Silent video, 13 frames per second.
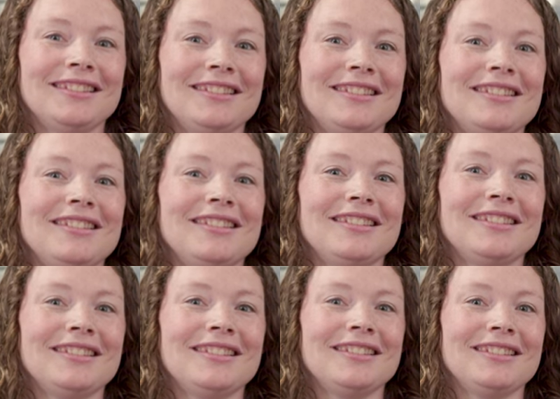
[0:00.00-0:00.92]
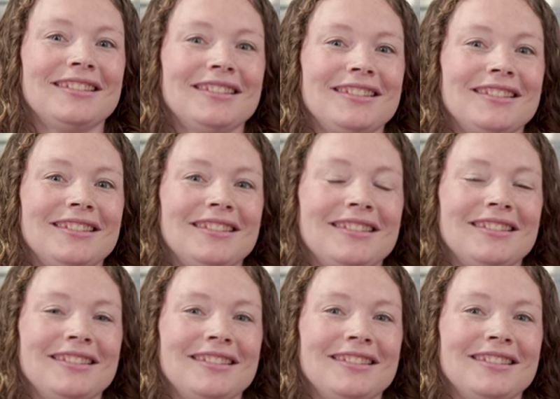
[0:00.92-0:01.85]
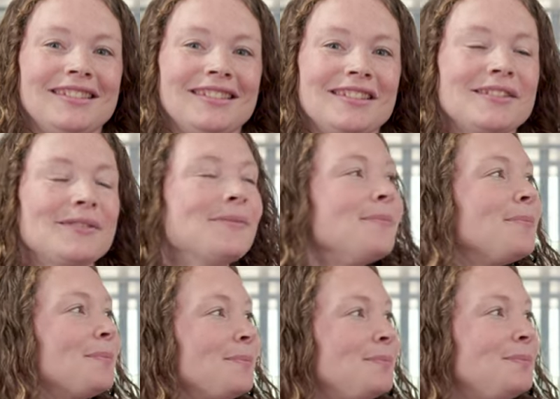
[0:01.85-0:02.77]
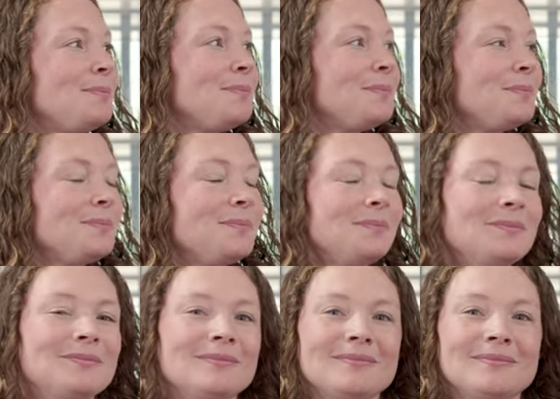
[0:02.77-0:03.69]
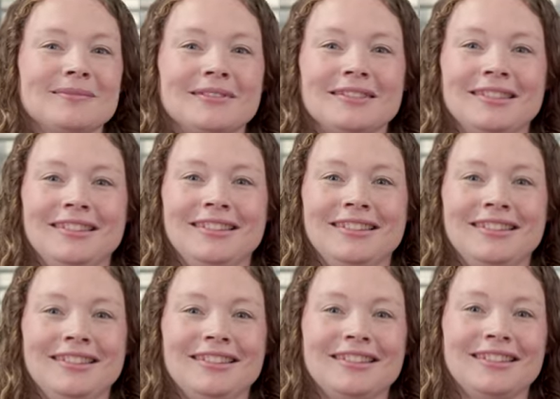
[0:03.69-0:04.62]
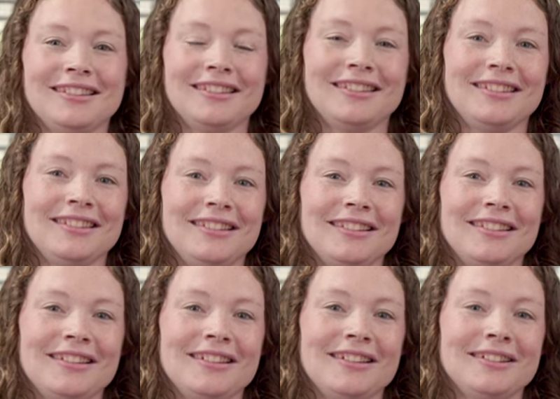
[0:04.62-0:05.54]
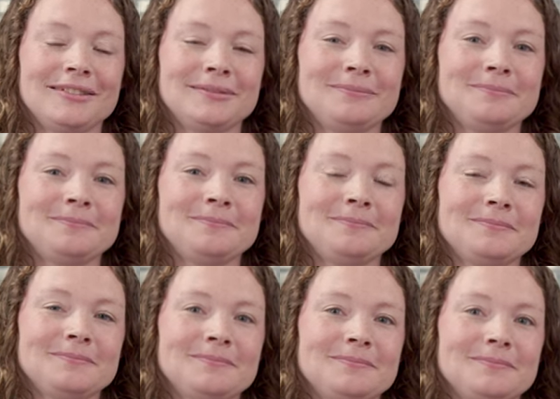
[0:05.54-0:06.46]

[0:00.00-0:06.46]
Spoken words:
[no speech]